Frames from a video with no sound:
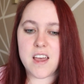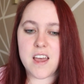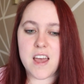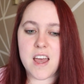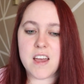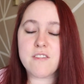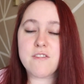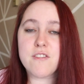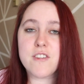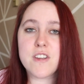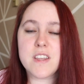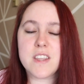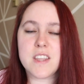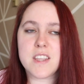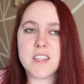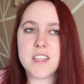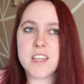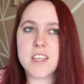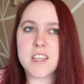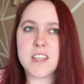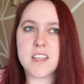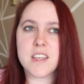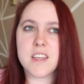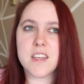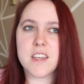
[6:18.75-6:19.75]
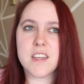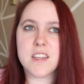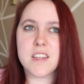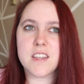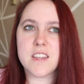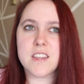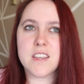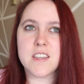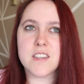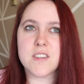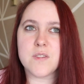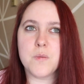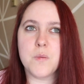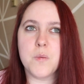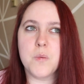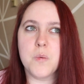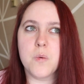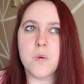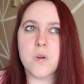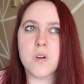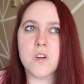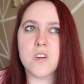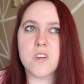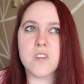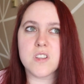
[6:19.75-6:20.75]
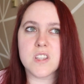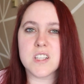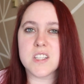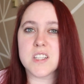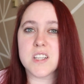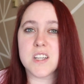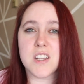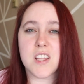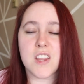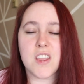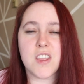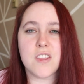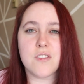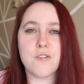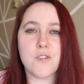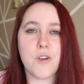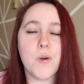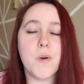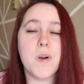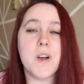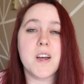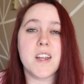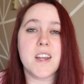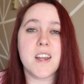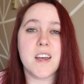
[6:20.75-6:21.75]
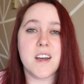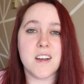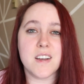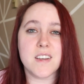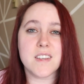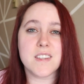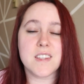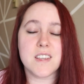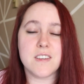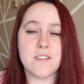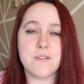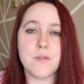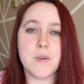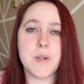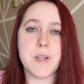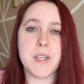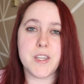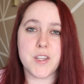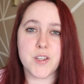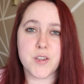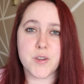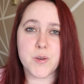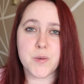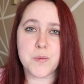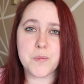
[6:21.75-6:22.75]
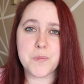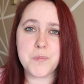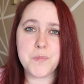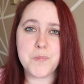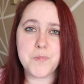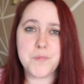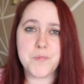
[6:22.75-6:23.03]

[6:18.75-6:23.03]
everything this world is going to throw at us if we do.